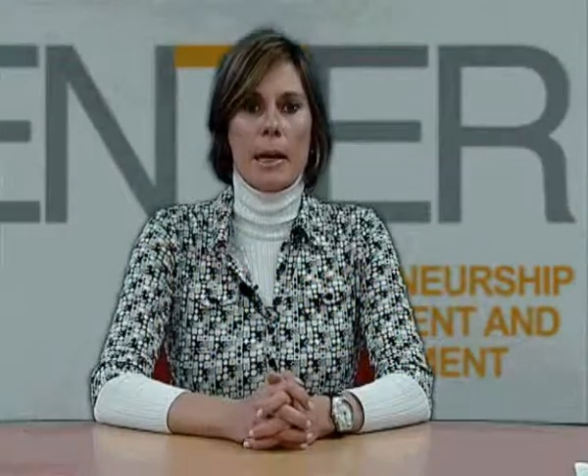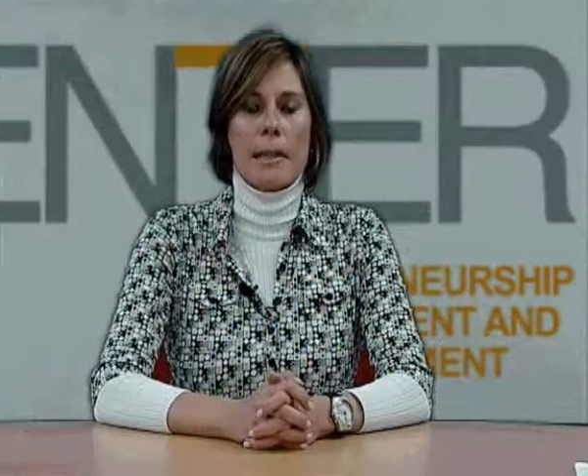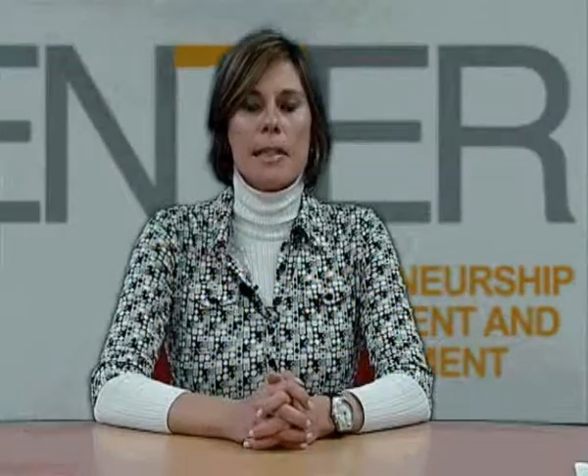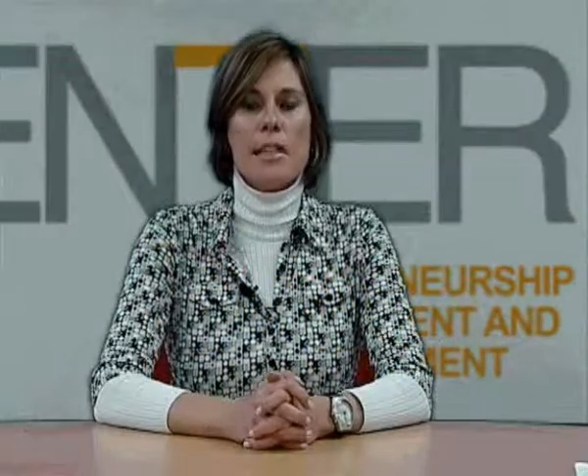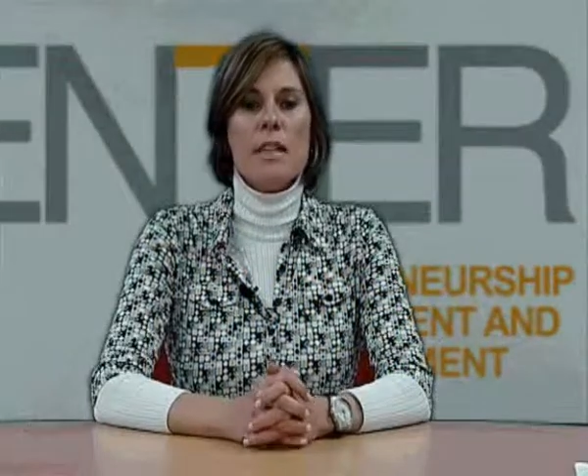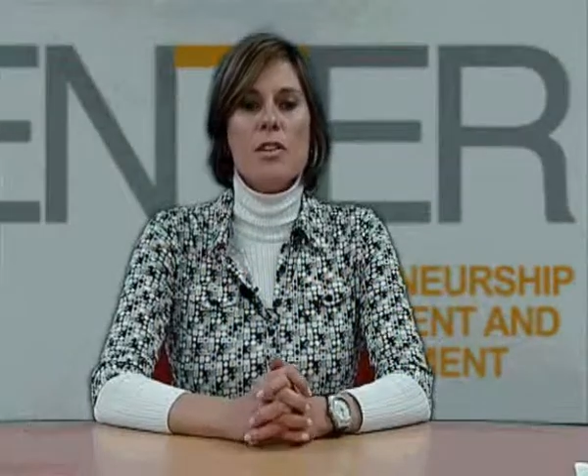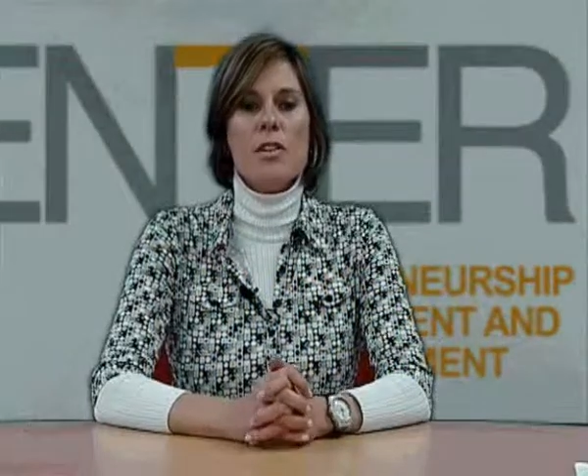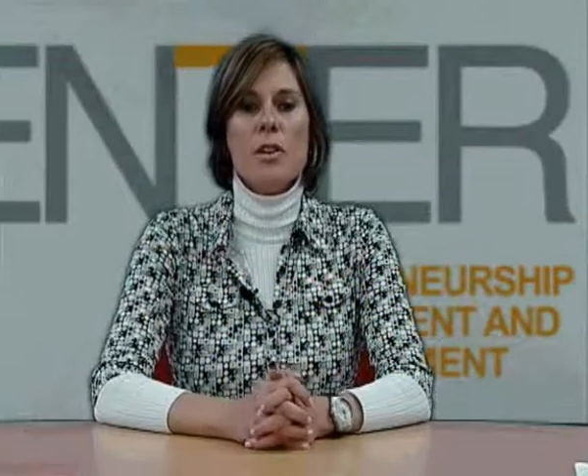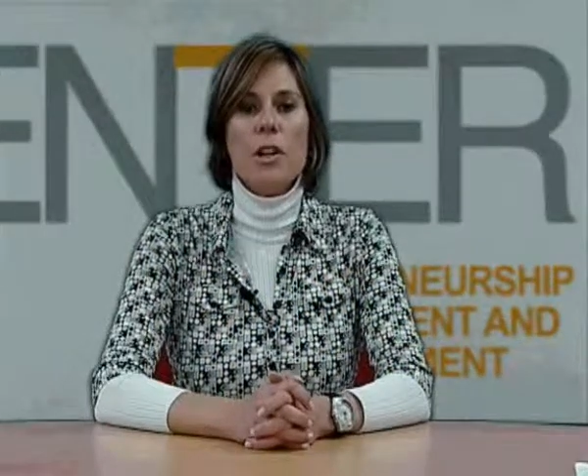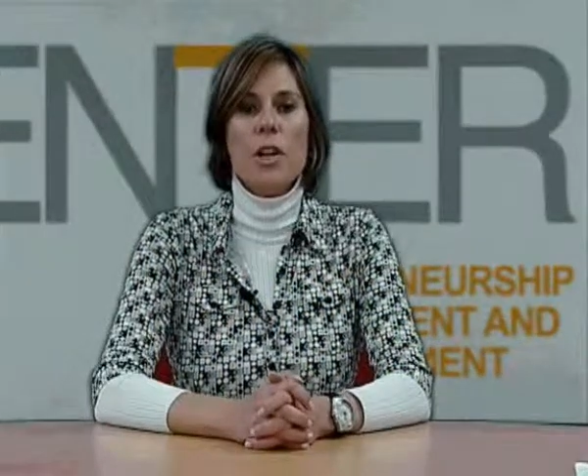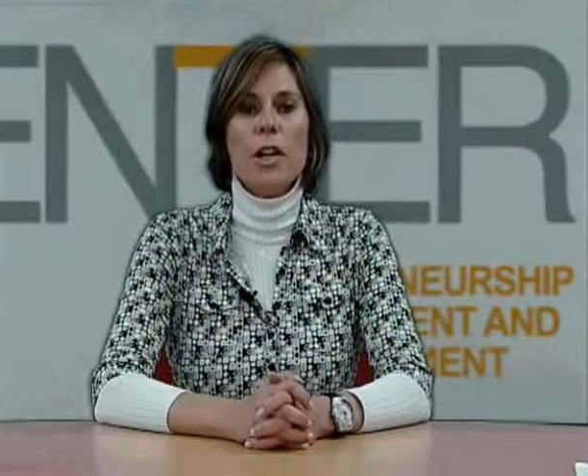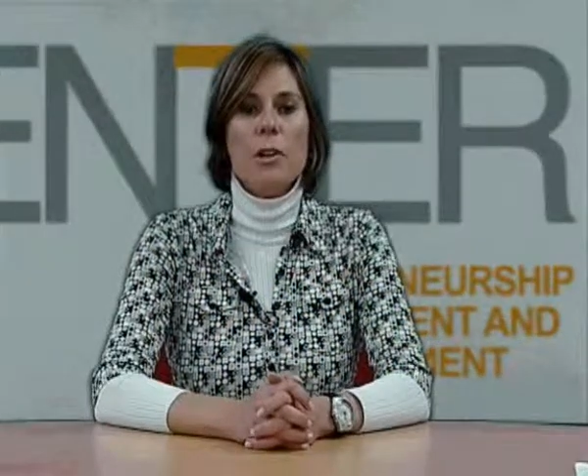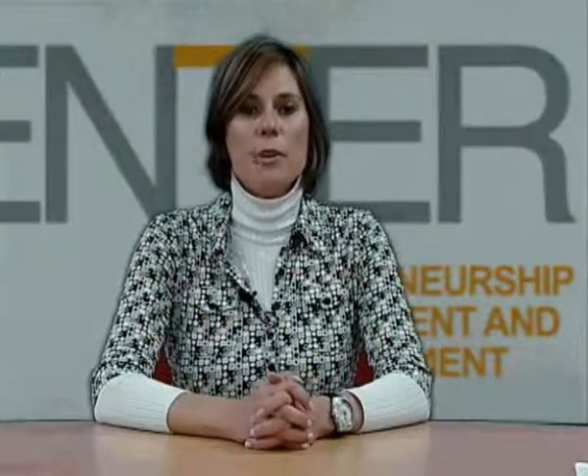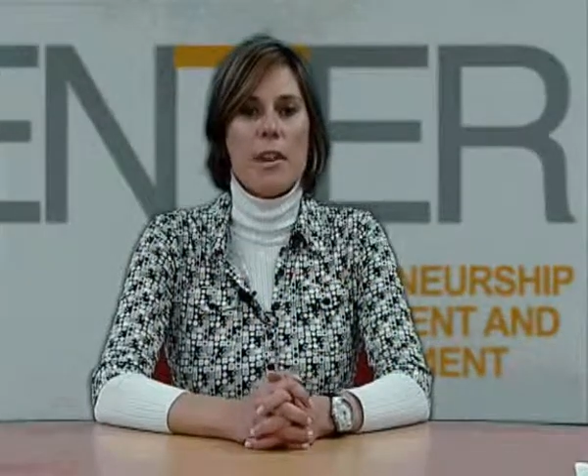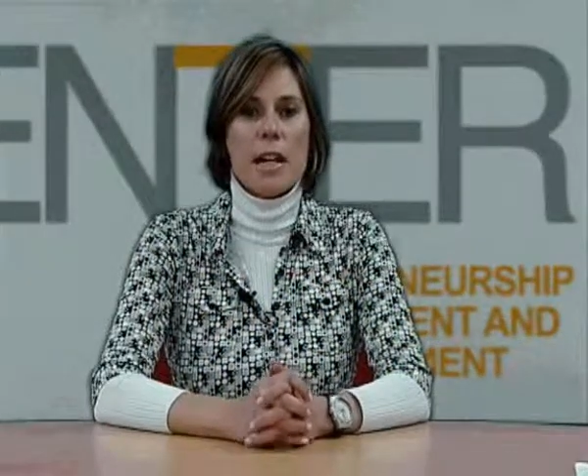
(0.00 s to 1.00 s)
Did you
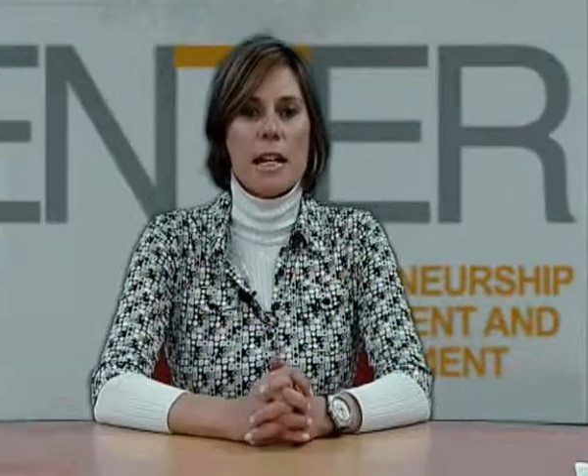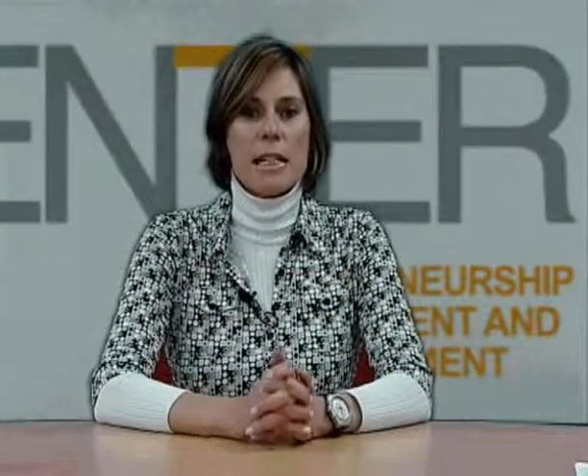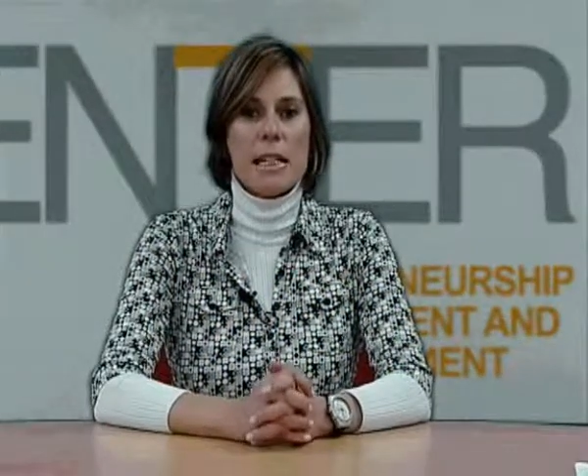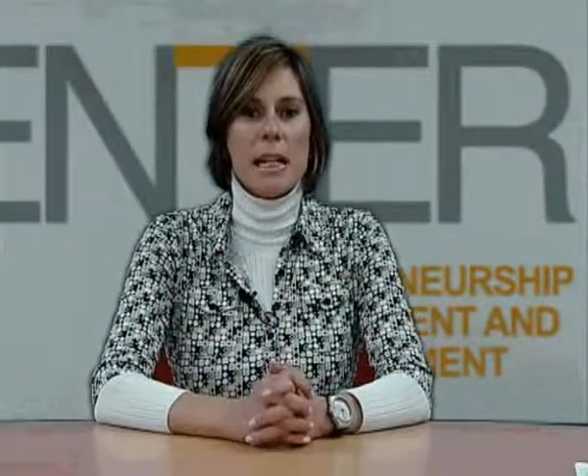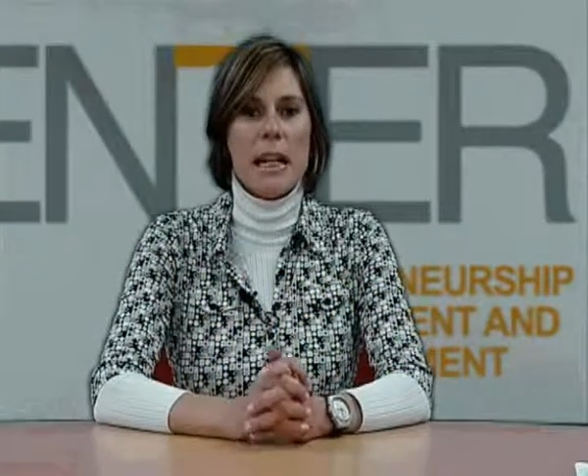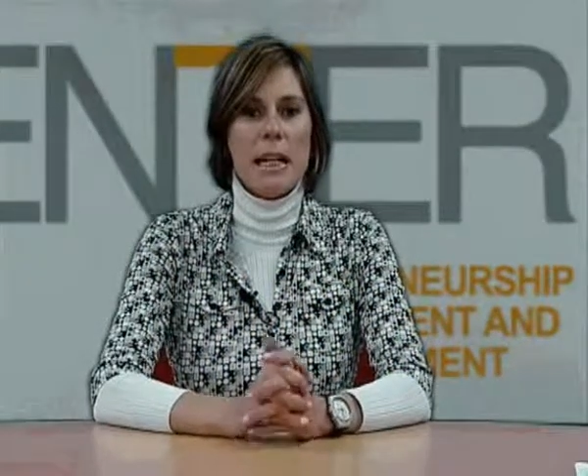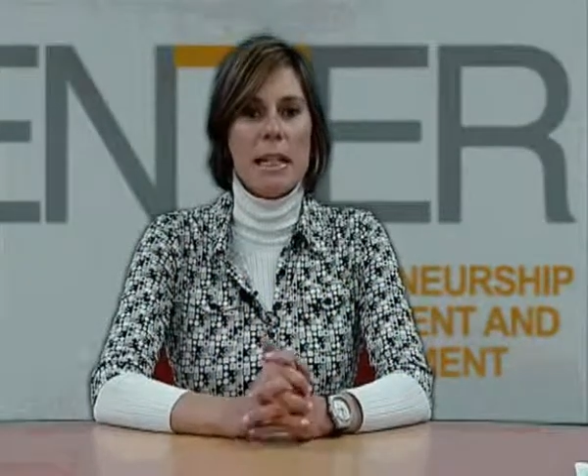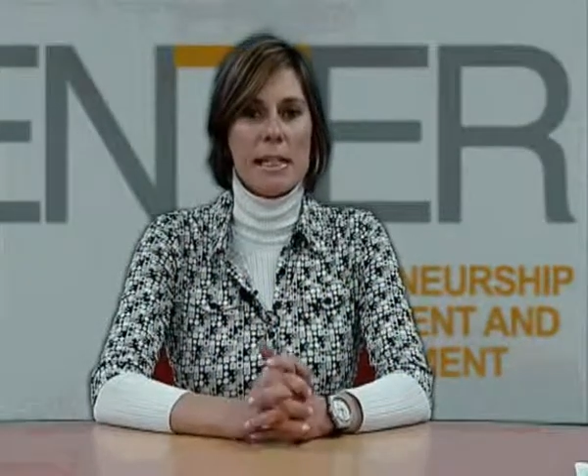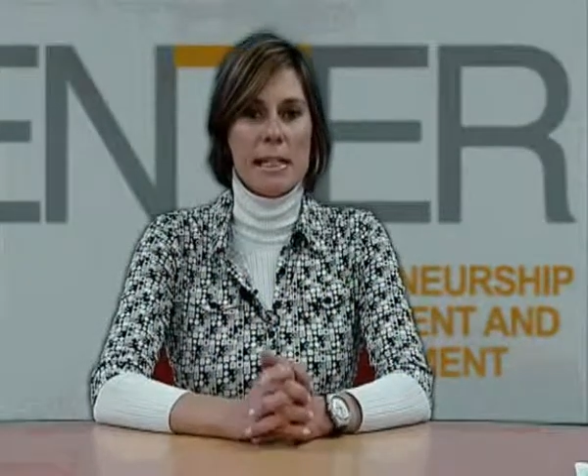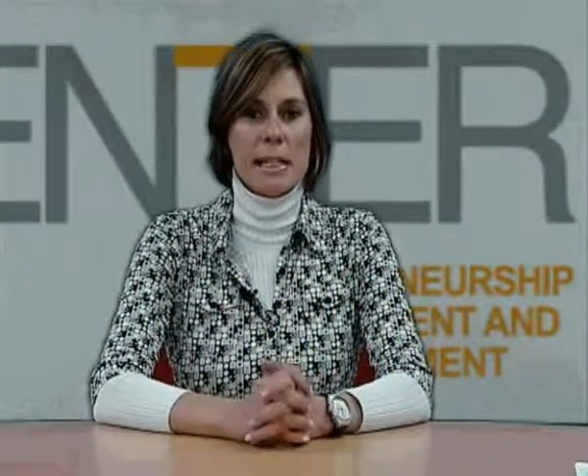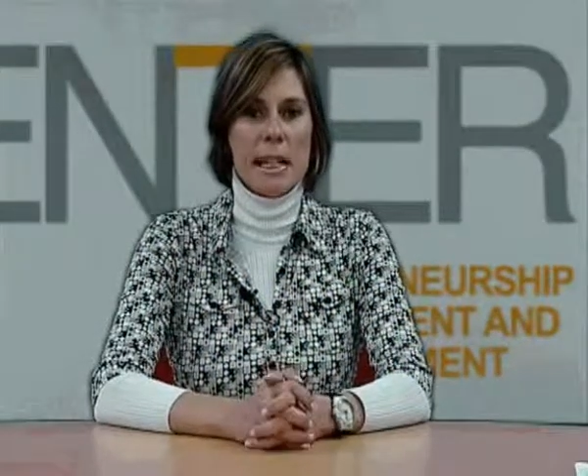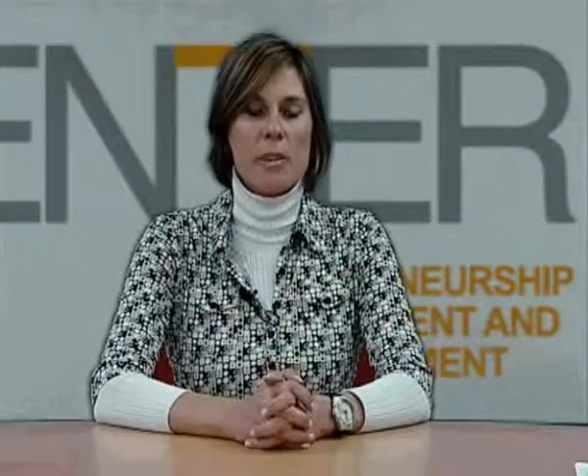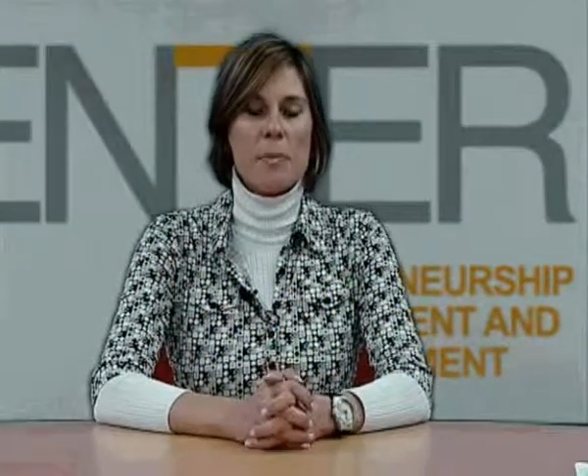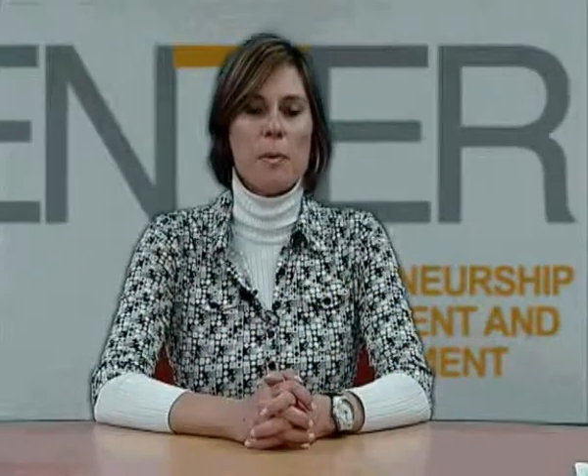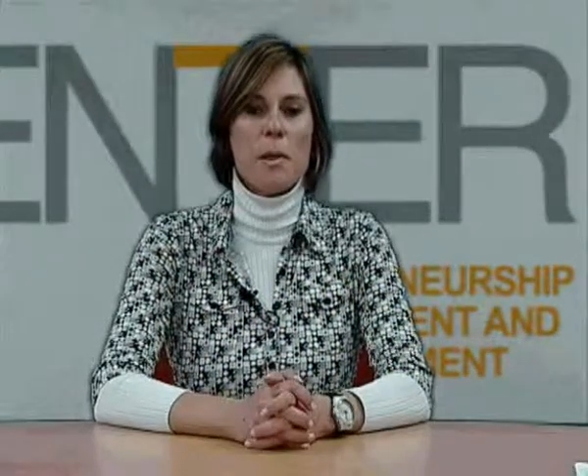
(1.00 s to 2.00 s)
know that in a
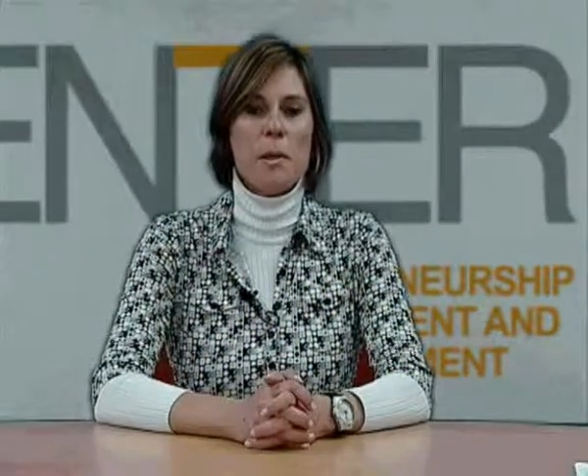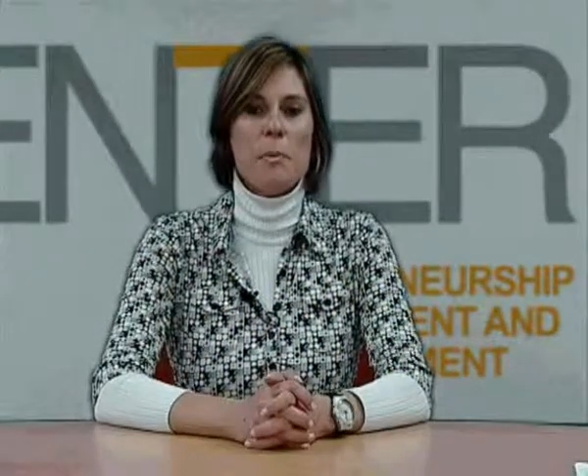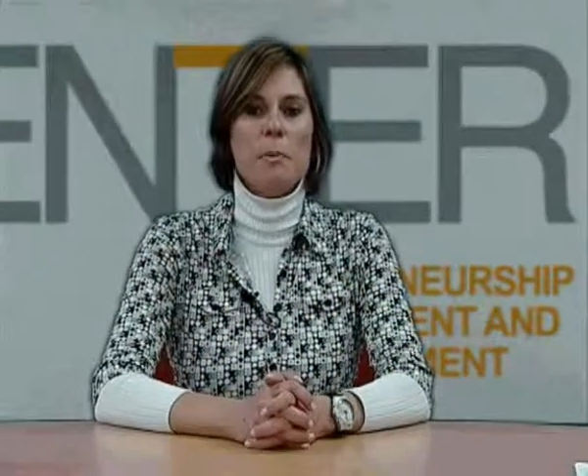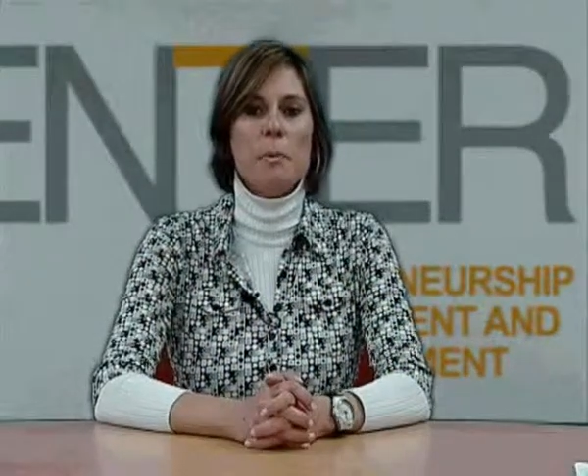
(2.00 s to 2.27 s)
statement,